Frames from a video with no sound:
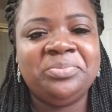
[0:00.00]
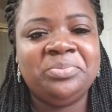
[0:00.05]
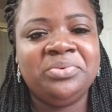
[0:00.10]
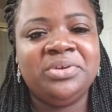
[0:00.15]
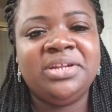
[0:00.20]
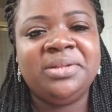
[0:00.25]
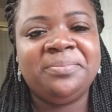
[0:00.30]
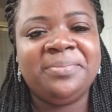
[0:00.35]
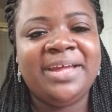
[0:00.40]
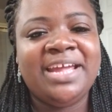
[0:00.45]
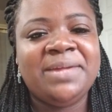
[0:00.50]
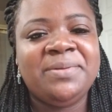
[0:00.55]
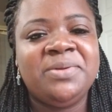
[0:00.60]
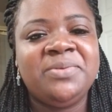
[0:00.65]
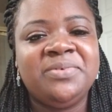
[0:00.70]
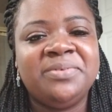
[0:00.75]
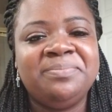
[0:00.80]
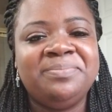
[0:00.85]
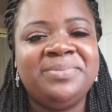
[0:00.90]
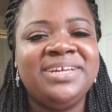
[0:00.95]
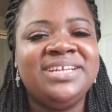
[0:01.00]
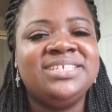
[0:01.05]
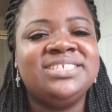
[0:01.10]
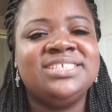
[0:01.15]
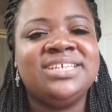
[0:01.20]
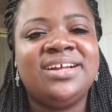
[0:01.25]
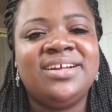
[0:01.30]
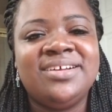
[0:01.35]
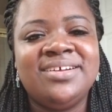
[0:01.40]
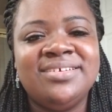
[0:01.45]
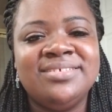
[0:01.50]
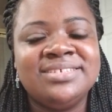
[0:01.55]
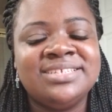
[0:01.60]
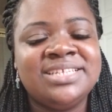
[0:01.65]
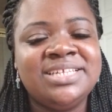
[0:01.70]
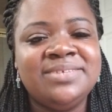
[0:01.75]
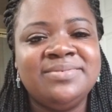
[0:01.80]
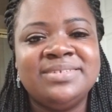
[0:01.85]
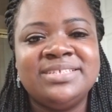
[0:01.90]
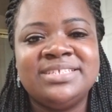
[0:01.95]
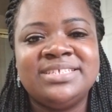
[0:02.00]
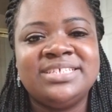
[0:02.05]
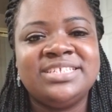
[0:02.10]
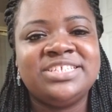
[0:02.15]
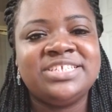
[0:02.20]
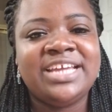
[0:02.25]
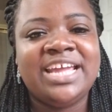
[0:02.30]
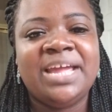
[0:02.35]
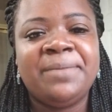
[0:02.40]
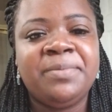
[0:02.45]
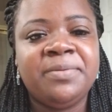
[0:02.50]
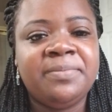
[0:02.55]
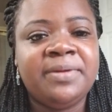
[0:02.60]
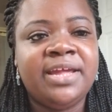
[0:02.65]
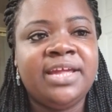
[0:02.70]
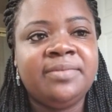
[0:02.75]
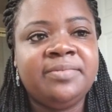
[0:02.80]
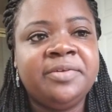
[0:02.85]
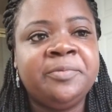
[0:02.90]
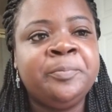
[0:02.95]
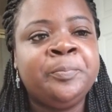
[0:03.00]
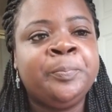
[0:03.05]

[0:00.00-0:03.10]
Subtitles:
pretty baby with big jaws, and he was such a happy baby.